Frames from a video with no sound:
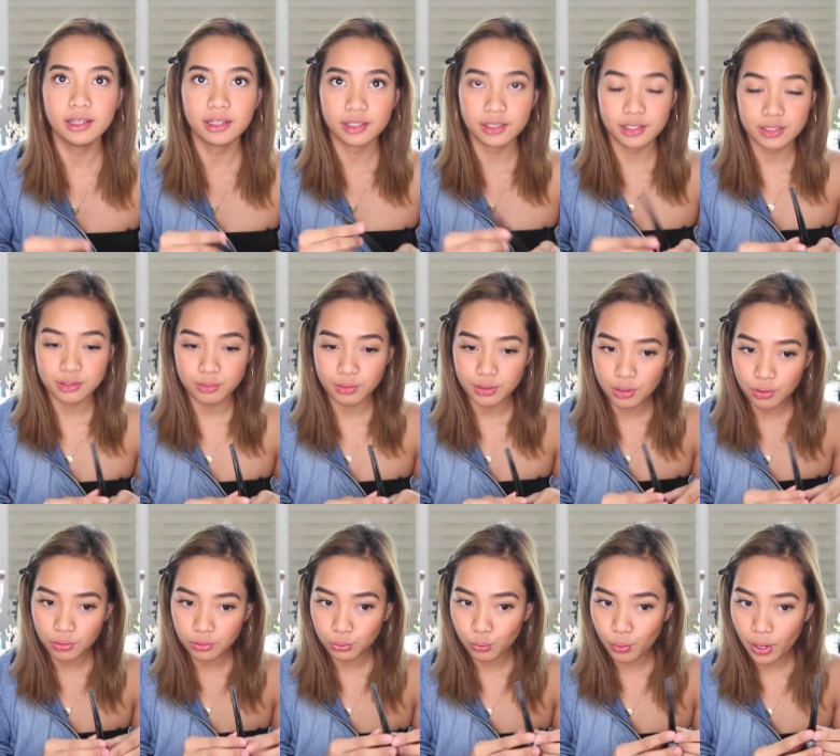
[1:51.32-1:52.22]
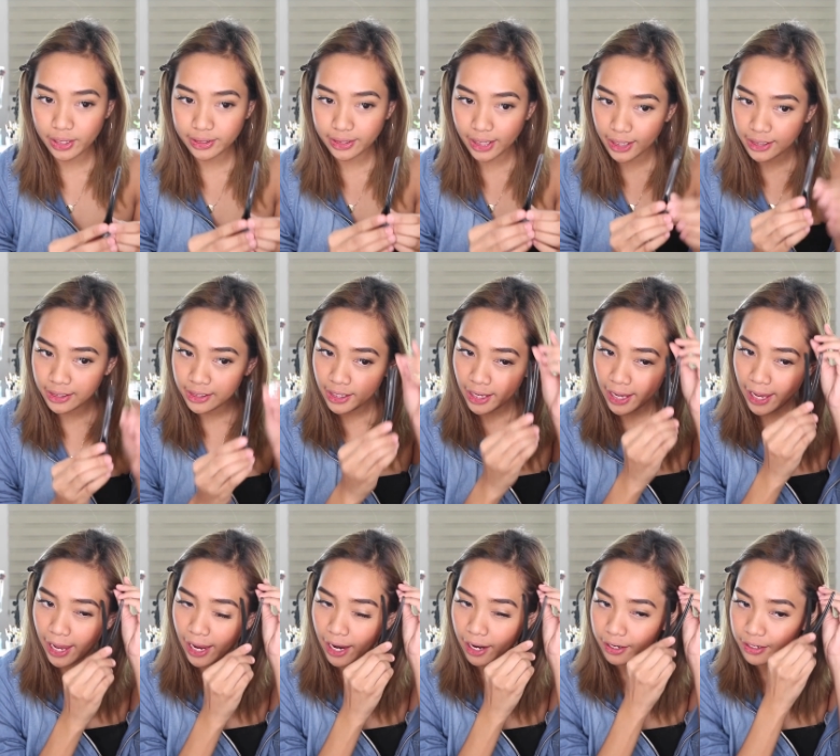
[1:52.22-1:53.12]
because we don't want any
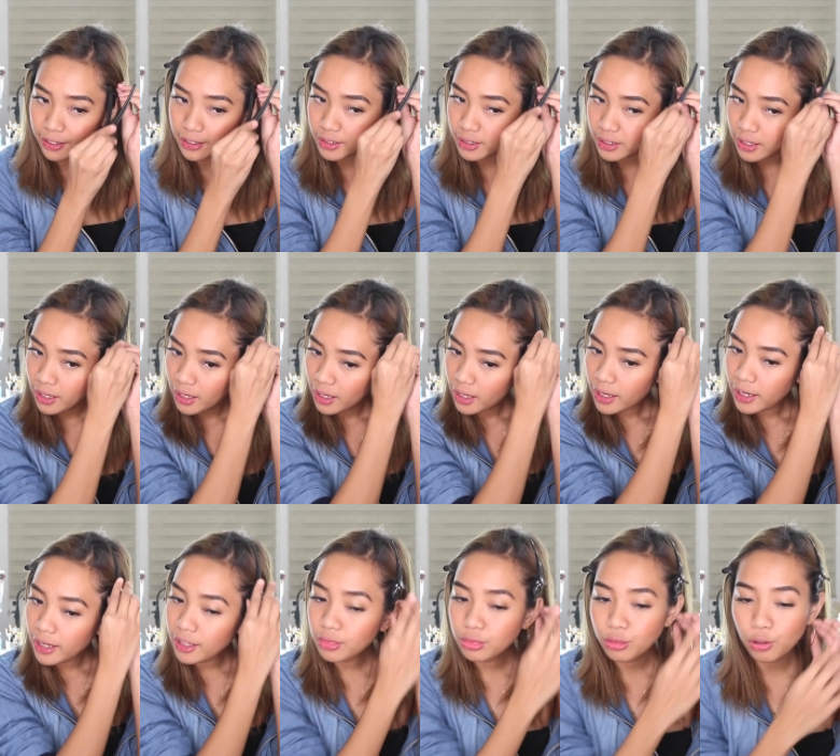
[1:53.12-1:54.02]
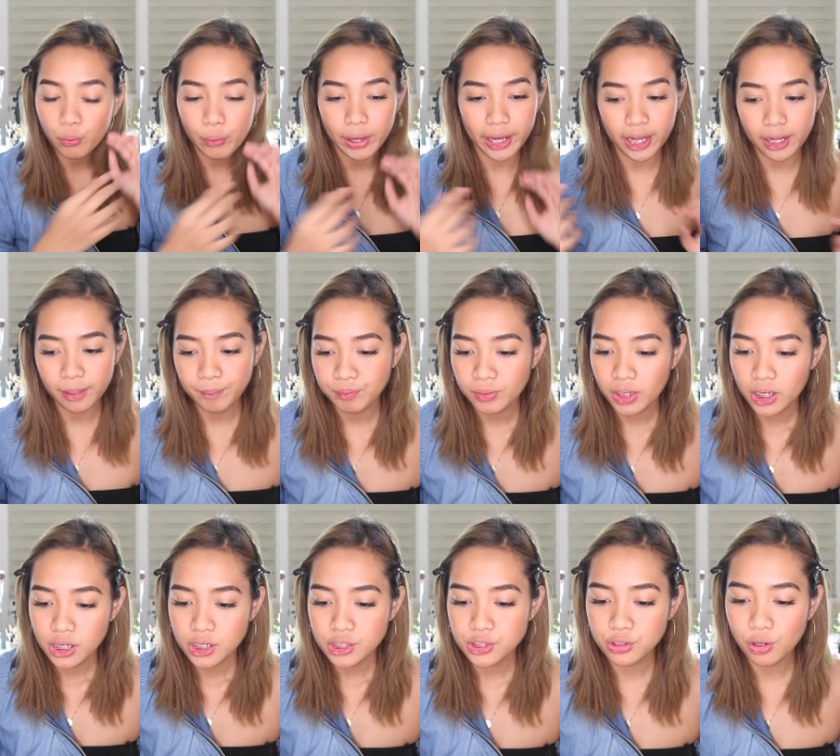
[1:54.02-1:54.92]
hair in the way.
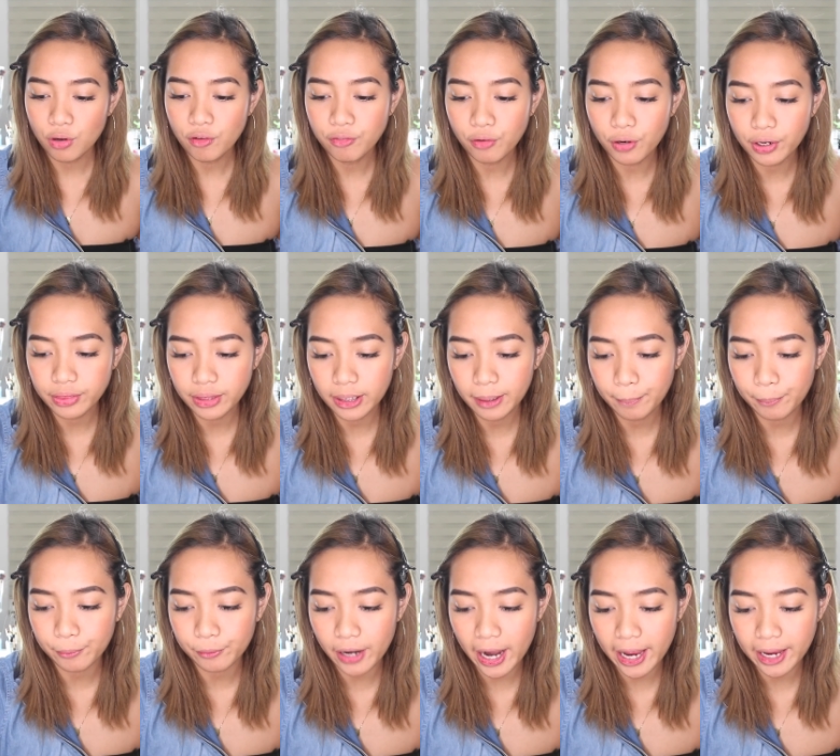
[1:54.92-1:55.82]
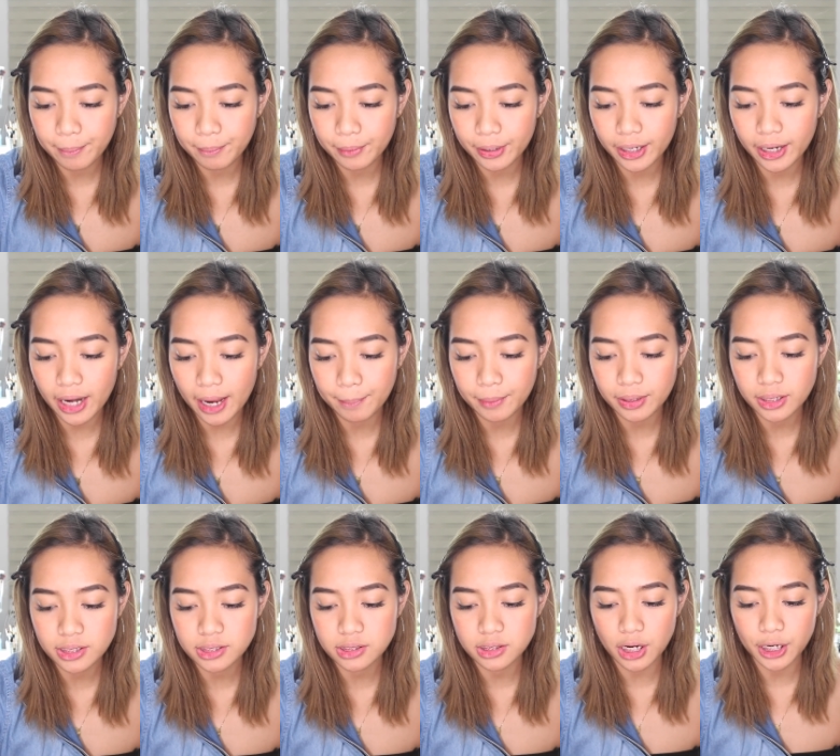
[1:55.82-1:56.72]
So for the primer, I'm
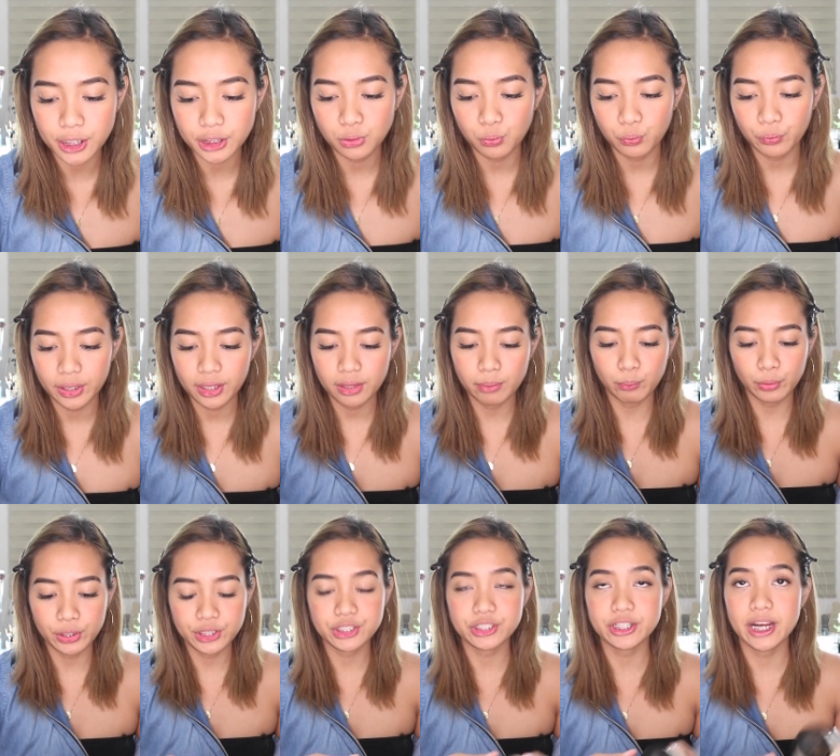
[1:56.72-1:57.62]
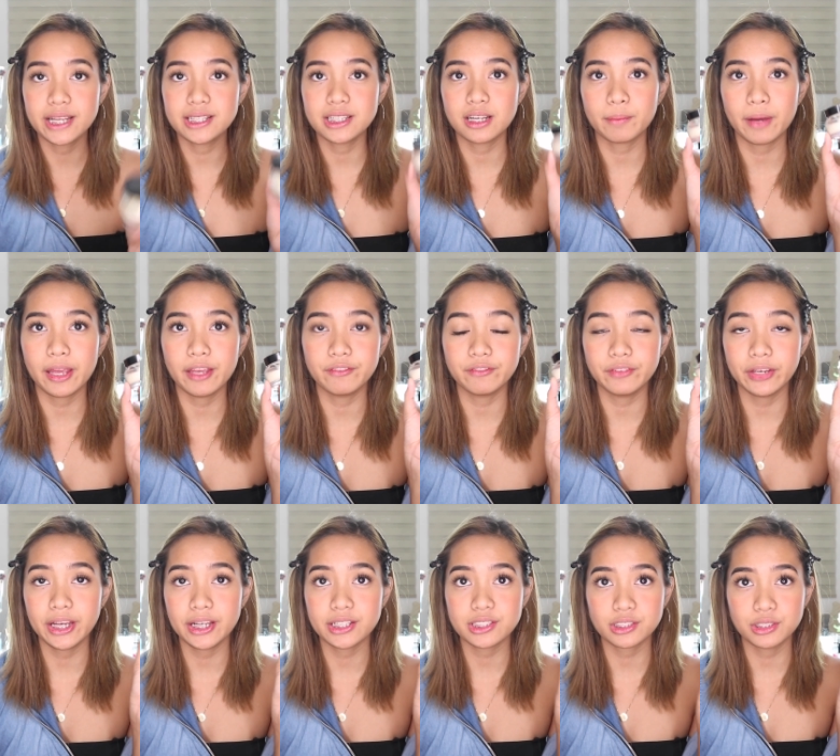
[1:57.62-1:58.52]
gonna start with moisturizing my
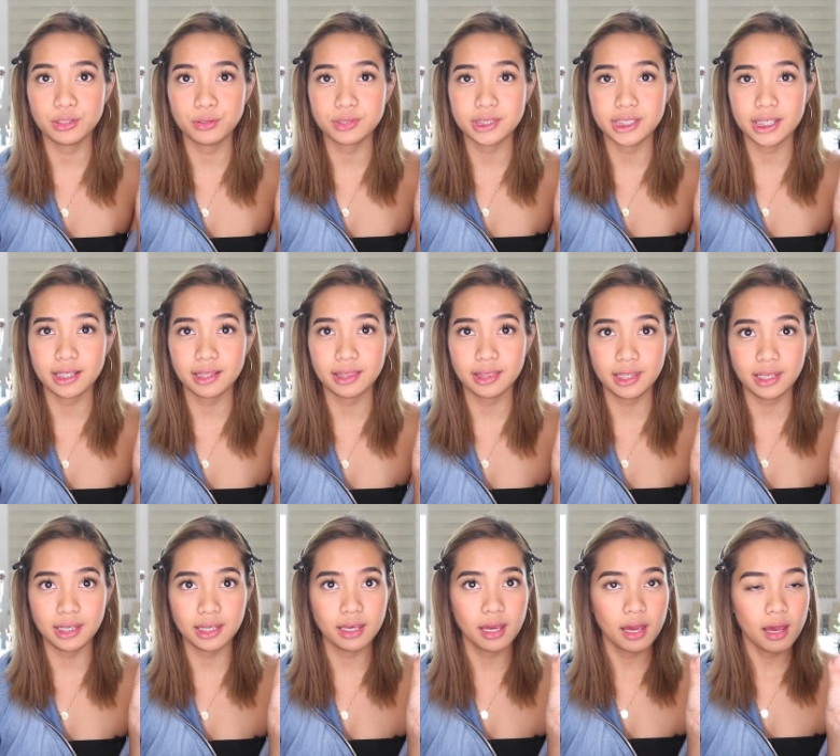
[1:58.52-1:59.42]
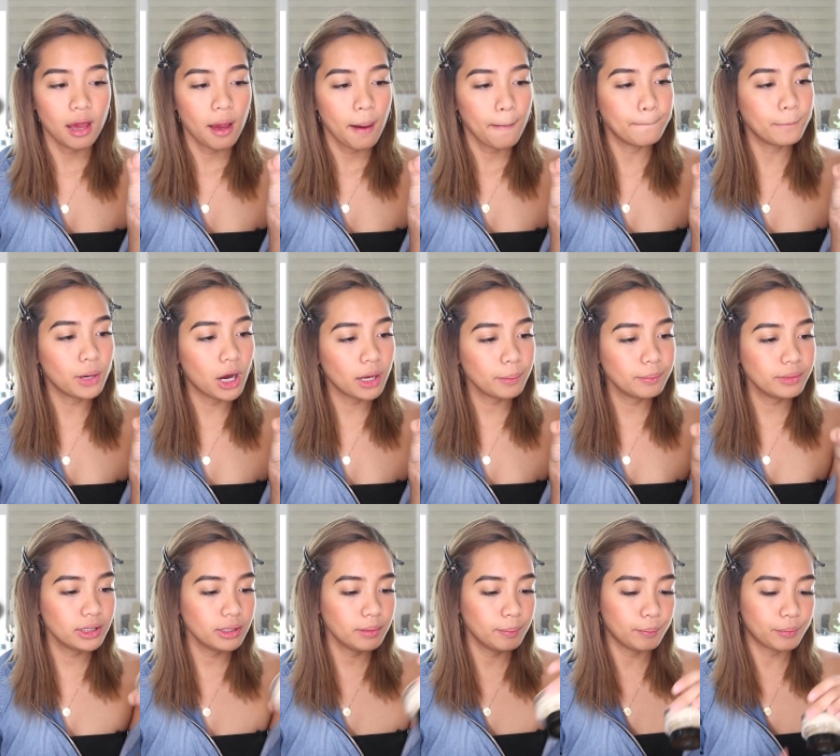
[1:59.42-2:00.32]
face using the
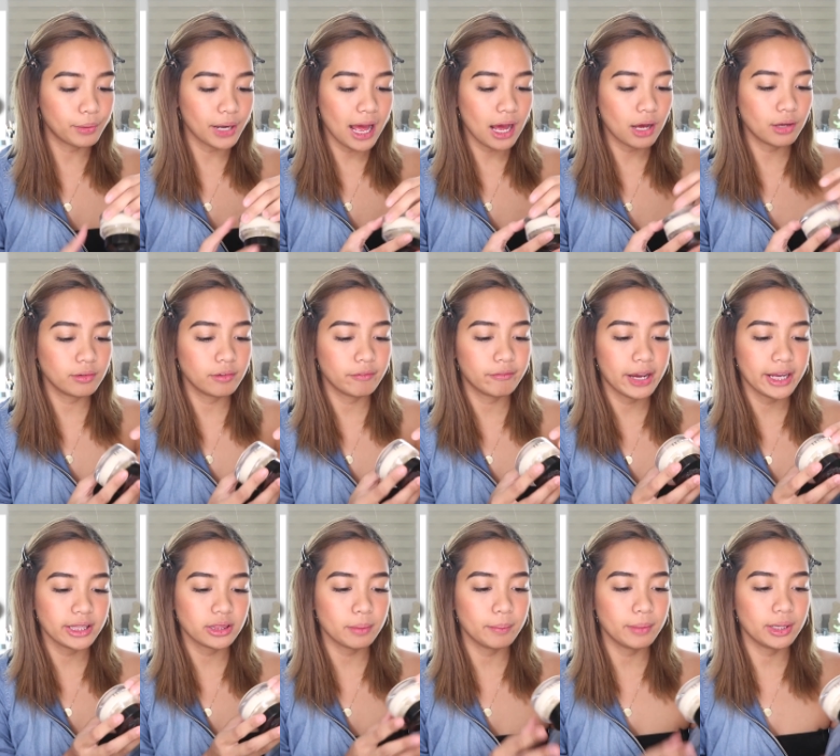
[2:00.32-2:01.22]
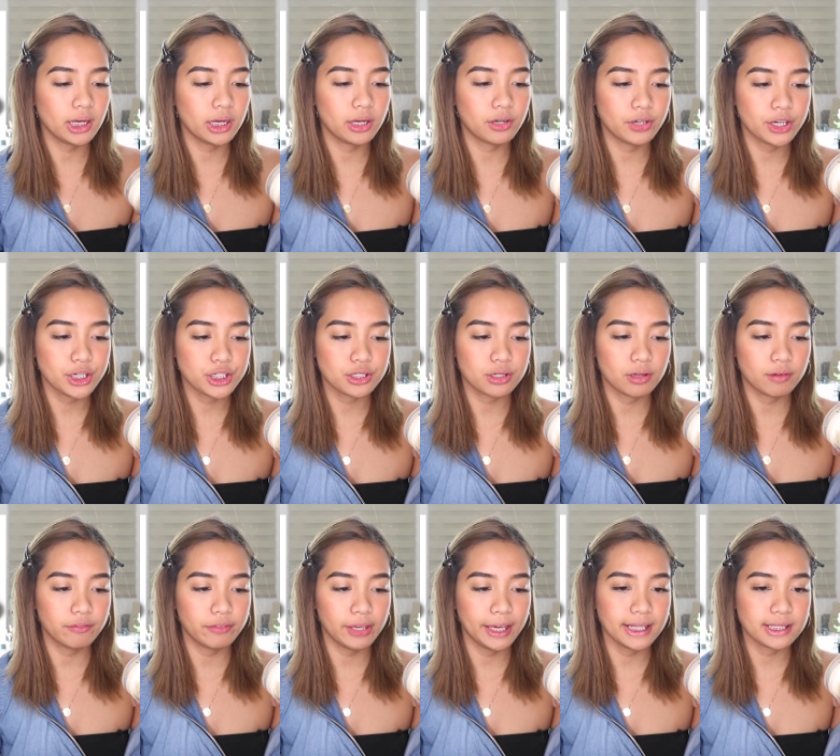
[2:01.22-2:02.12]
Bobbi Brown Vitamin Enriched
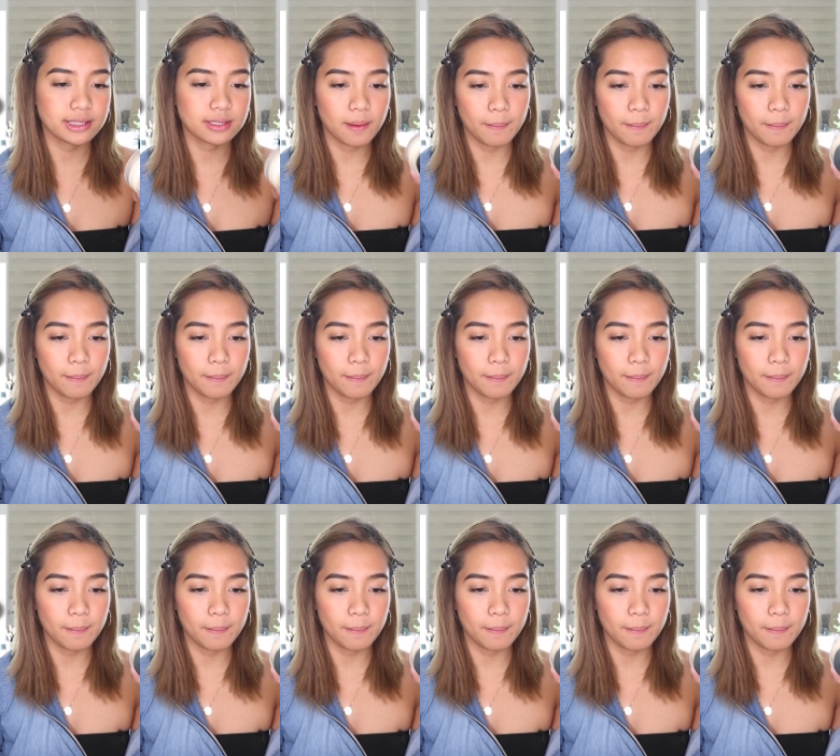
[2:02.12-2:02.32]
Face